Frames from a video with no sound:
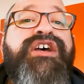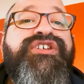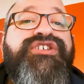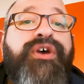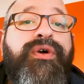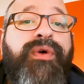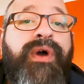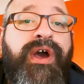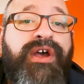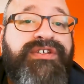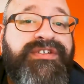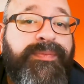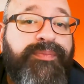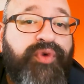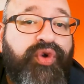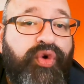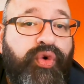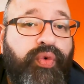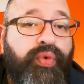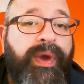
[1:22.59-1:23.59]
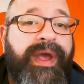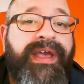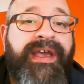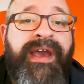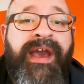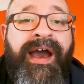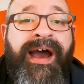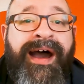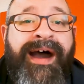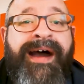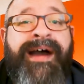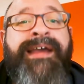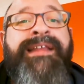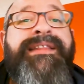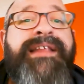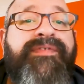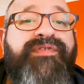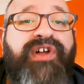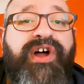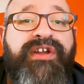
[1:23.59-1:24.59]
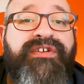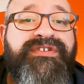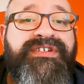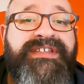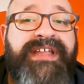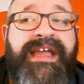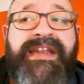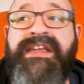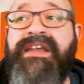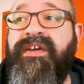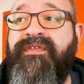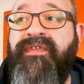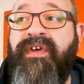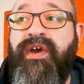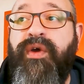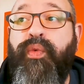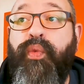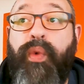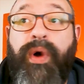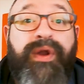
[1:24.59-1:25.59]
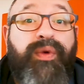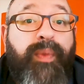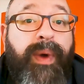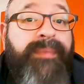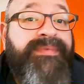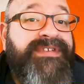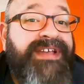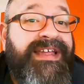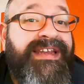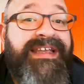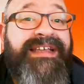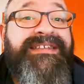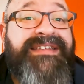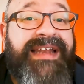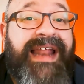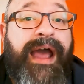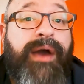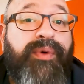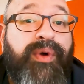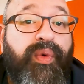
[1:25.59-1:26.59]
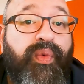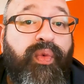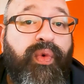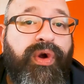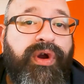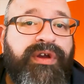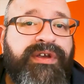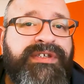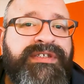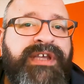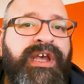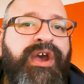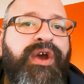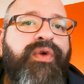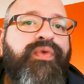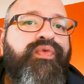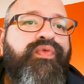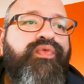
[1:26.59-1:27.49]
So some quick high-level understanding of what a website is and how it works